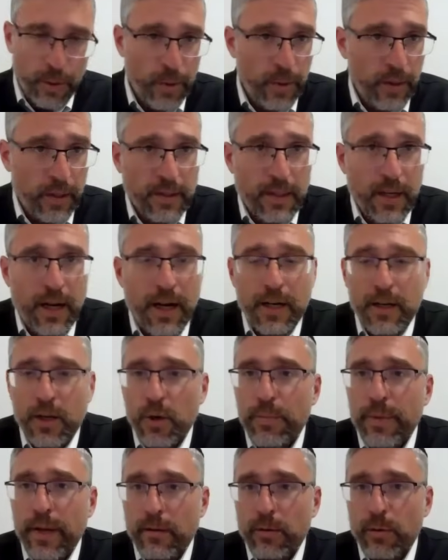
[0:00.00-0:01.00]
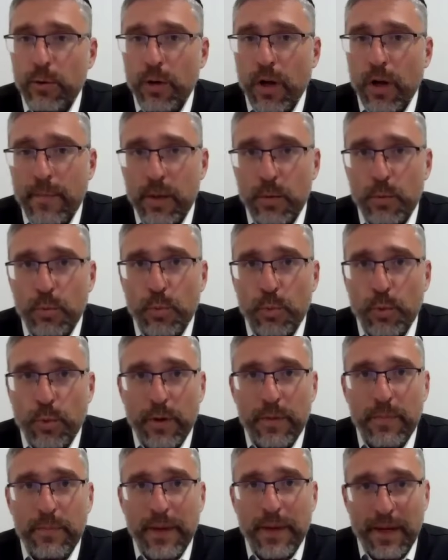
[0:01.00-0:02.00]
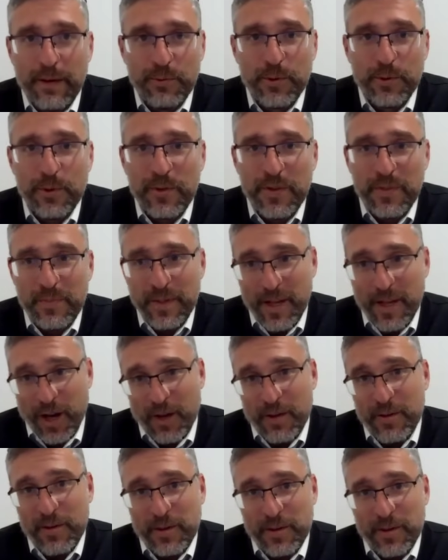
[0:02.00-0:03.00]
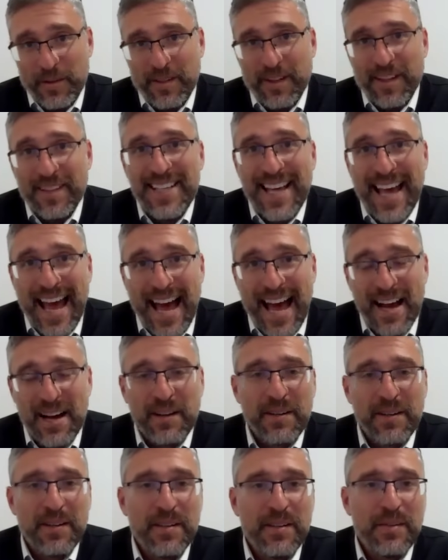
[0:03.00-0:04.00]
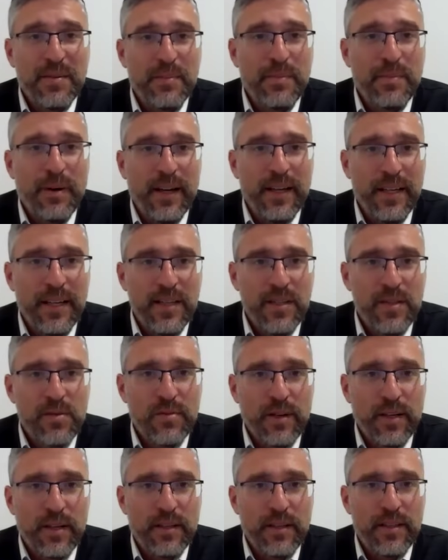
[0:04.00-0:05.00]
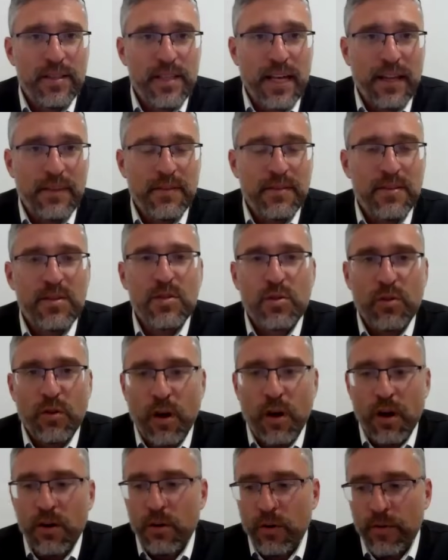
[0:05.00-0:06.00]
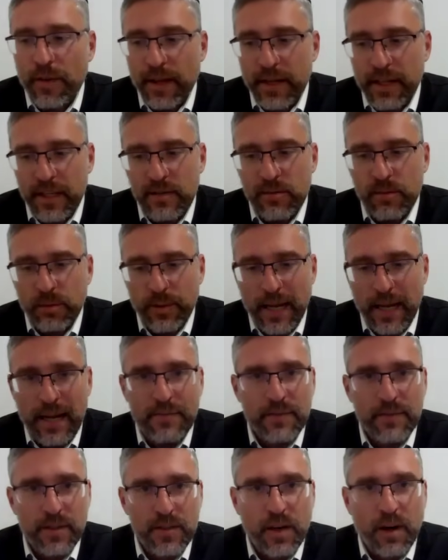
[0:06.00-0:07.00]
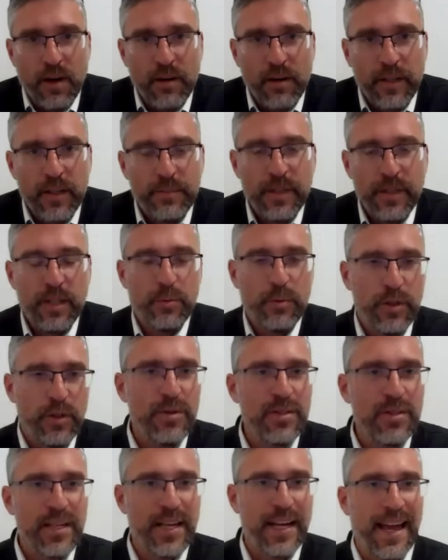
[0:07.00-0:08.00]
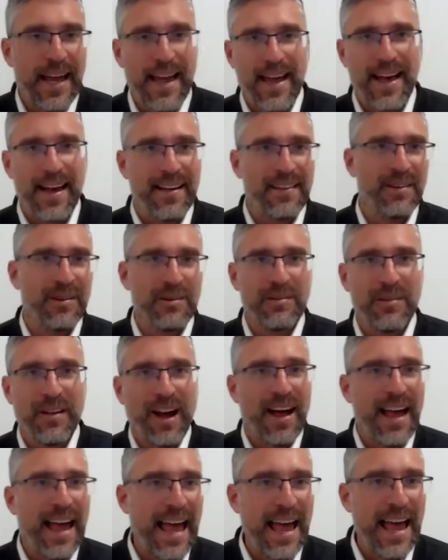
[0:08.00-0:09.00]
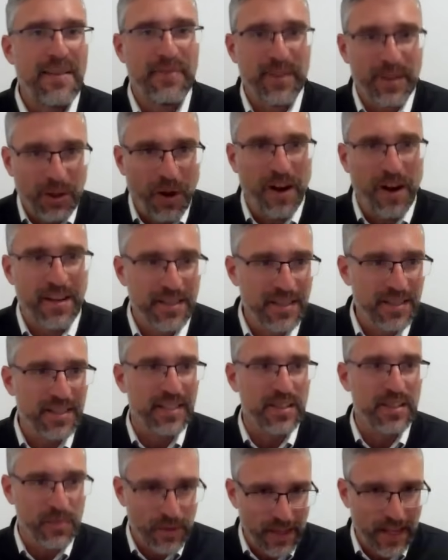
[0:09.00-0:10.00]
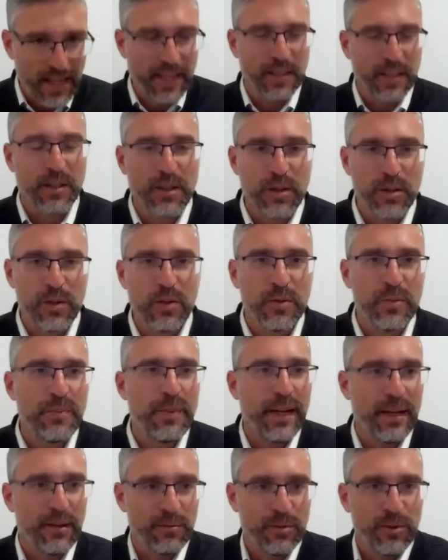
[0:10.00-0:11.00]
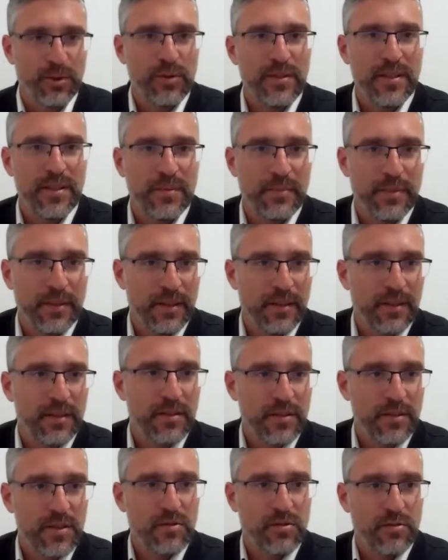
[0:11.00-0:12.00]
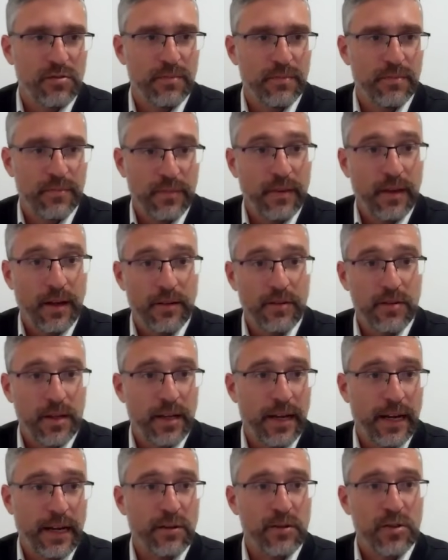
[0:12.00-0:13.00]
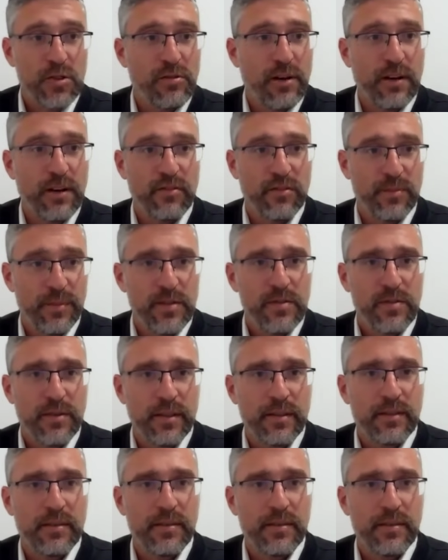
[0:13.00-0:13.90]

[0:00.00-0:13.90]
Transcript: we wouldn't conquer Beirut, I mean, would Beirut be under attack by Israel? Is that the stronghold that Israel would have to target? Meaning, when you say heavy losses, would that include Beirut and being an airstrike from Israel?